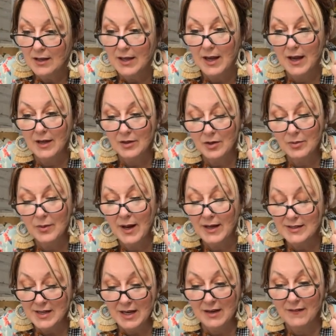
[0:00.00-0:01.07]
Yeah, you're
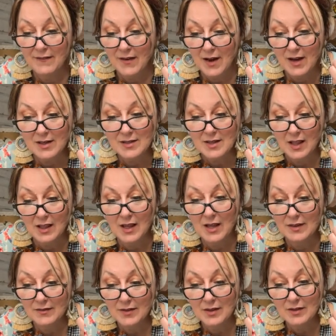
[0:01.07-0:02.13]
right, Tina Fox. A
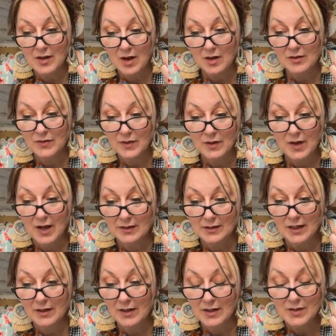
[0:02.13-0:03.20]
lot of the dog food
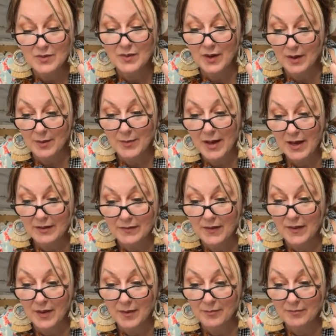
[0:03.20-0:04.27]
out there is very bad
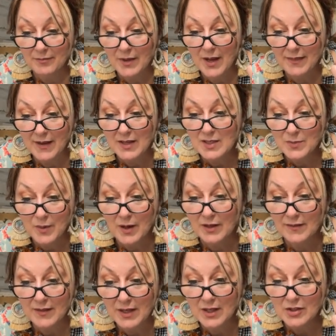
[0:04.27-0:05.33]
for them. And that's
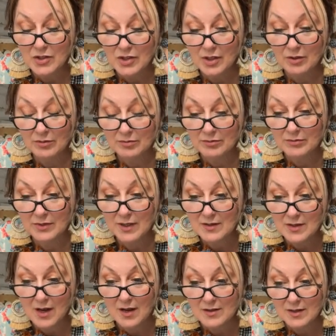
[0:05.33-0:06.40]
part of the issue
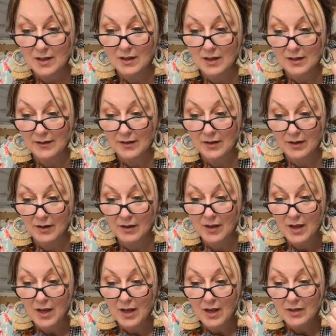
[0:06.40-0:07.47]
that's causing a lot of their health.
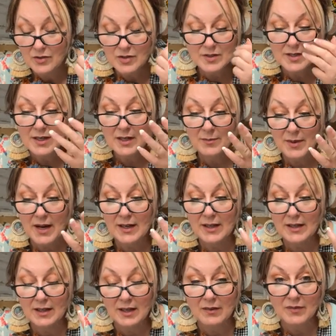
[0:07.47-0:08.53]
Just think about
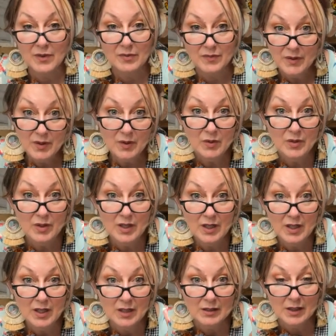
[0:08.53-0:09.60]
it. If the food
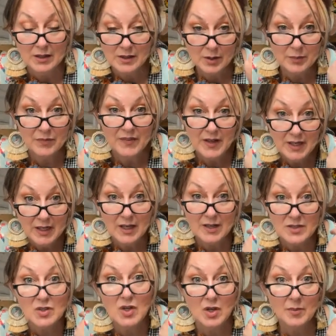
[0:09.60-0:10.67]
that they're feeding
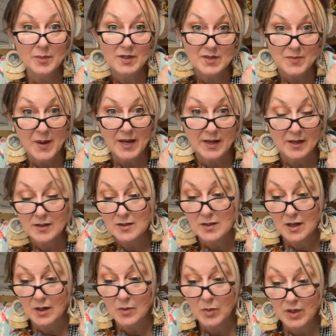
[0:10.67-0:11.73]
us humans make us
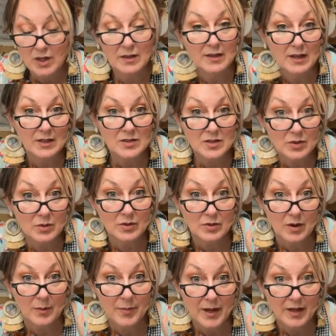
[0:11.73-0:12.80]
sick, what do you think it's doing
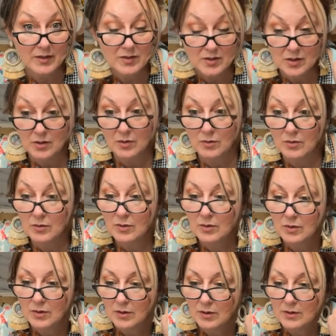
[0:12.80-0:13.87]
to our pets too?
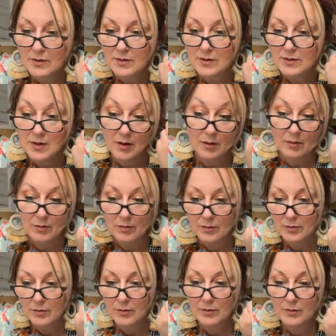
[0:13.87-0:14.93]
So,
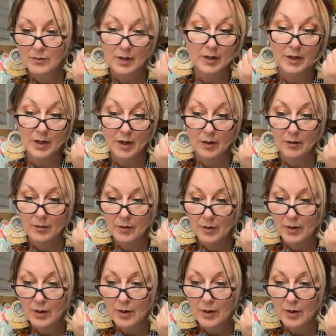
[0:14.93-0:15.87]
there you go.